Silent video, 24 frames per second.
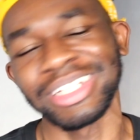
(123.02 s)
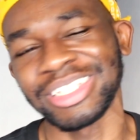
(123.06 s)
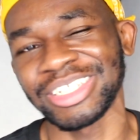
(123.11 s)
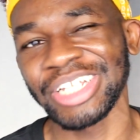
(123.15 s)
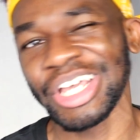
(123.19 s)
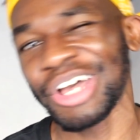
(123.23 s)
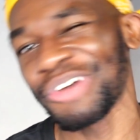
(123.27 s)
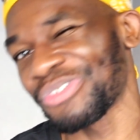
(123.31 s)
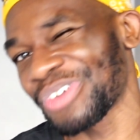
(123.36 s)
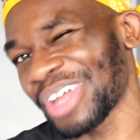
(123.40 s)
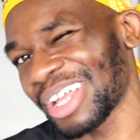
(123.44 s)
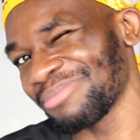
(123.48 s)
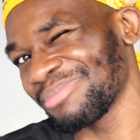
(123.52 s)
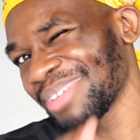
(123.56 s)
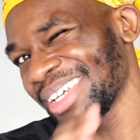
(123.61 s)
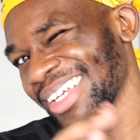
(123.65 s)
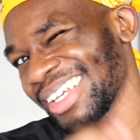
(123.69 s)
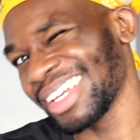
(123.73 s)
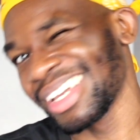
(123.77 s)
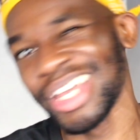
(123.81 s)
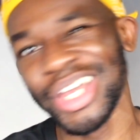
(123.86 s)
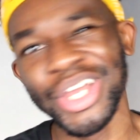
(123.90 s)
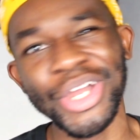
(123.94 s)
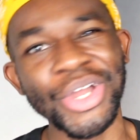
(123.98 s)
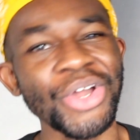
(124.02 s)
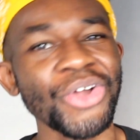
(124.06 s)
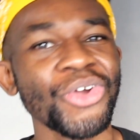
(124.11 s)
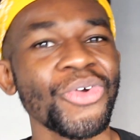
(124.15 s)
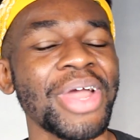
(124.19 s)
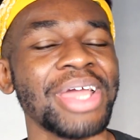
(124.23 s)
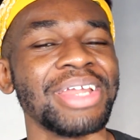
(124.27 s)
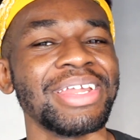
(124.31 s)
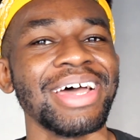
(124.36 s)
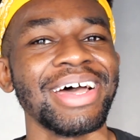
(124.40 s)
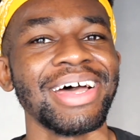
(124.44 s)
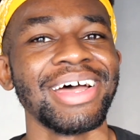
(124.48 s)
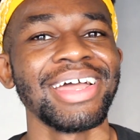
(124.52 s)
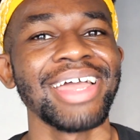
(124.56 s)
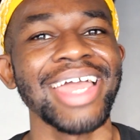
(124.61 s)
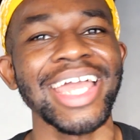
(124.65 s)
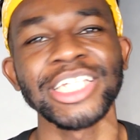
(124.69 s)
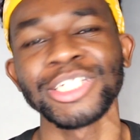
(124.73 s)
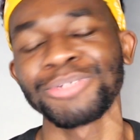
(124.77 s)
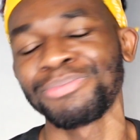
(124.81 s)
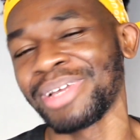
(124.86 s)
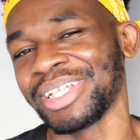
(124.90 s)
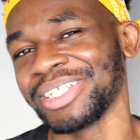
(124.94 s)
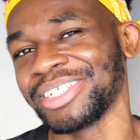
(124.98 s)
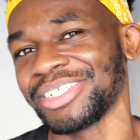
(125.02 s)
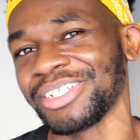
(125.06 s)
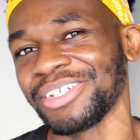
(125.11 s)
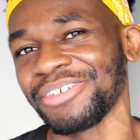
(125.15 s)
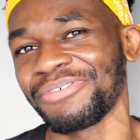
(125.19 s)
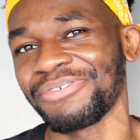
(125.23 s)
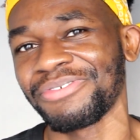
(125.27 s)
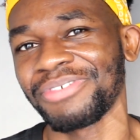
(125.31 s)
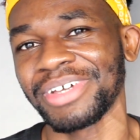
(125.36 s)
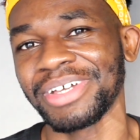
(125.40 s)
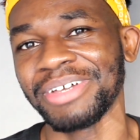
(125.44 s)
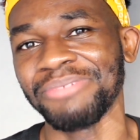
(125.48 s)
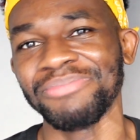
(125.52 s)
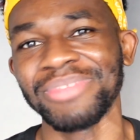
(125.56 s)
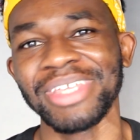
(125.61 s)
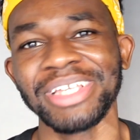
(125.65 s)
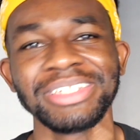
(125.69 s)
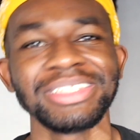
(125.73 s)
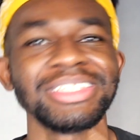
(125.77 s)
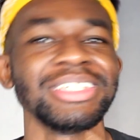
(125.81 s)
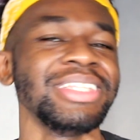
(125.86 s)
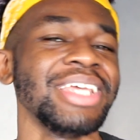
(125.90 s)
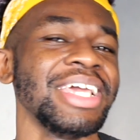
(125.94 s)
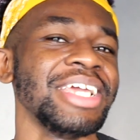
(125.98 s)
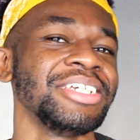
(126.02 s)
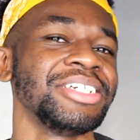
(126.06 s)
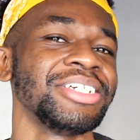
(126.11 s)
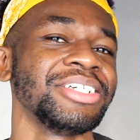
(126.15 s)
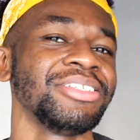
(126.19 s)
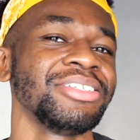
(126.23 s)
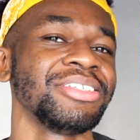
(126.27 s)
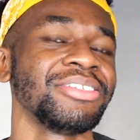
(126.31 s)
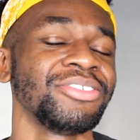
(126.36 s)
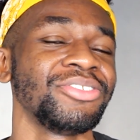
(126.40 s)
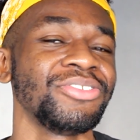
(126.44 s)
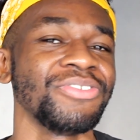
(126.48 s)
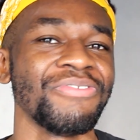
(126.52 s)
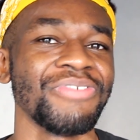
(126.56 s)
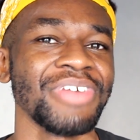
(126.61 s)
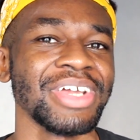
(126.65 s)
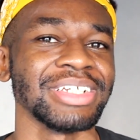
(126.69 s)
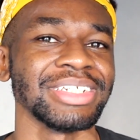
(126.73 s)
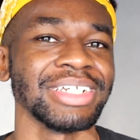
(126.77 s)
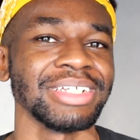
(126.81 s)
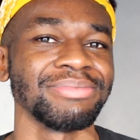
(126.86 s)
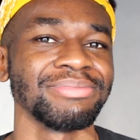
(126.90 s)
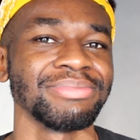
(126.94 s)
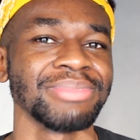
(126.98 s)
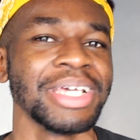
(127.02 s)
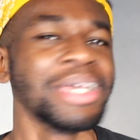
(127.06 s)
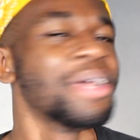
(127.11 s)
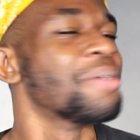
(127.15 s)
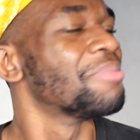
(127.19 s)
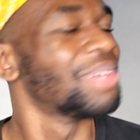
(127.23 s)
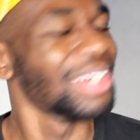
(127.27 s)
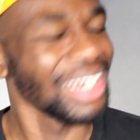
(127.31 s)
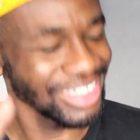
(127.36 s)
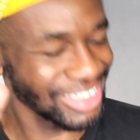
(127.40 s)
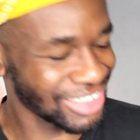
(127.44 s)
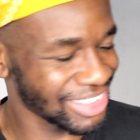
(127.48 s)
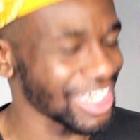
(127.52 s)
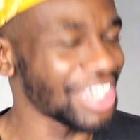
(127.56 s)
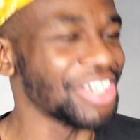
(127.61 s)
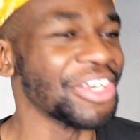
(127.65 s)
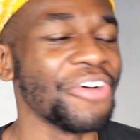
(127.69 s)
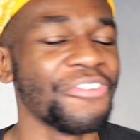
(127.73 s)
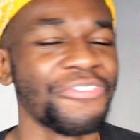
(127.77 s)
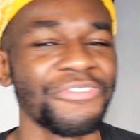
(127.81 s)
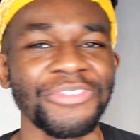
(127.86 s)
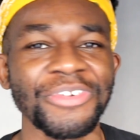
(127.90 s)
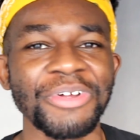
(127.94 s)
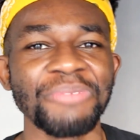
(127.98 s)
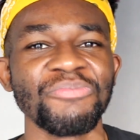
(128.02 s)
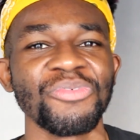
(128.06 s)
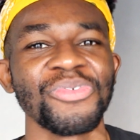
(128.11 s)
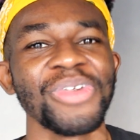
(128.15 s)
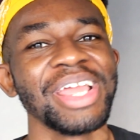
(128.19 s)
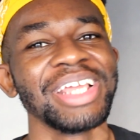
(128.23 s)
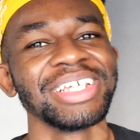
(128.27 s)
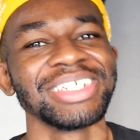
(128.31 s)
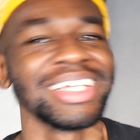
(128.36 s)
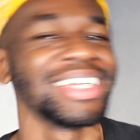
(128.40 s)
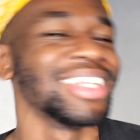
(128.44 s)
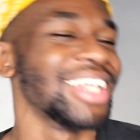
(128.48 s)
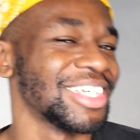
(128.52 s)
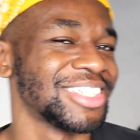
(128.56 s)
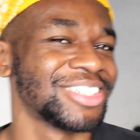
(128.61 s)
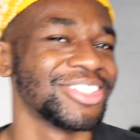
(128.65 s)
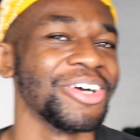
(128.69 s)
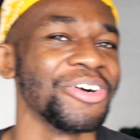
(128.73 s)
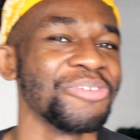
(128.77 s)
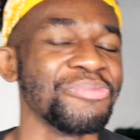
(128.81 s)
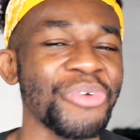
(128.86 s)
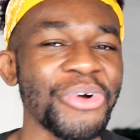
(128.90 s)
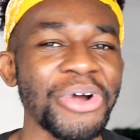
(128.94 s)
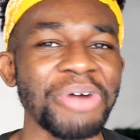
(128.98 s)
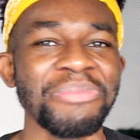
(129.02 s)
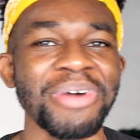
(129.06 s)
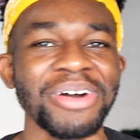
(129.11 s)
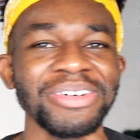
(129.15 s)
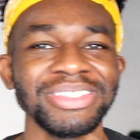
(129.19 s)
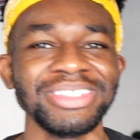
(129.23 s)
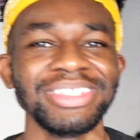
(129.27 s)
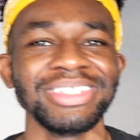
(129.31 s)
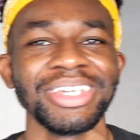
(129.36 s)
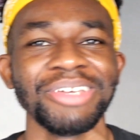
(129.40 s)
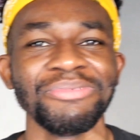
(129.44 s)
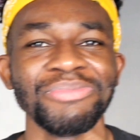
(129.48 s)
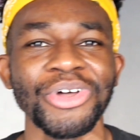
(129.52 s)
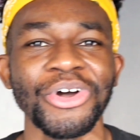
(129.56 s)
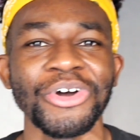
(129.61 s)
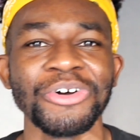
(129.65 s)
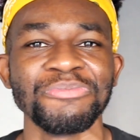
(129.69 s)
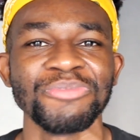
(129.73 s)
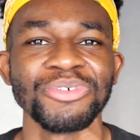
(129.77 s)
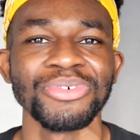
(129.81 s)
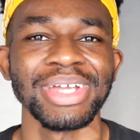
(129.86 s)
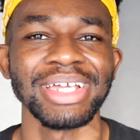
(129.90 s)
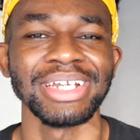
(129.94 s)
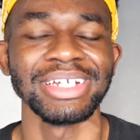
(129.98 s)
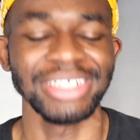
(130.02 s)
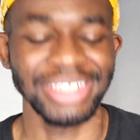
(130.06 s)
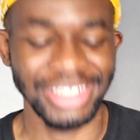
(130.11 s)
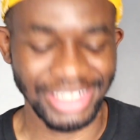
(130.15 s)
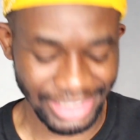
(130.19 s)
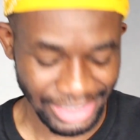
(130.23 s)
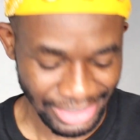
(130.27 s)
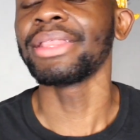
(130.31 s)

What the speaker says: itself can be quite an expensive destination to visit. But that's enough phrasing, let's talk more about the operators.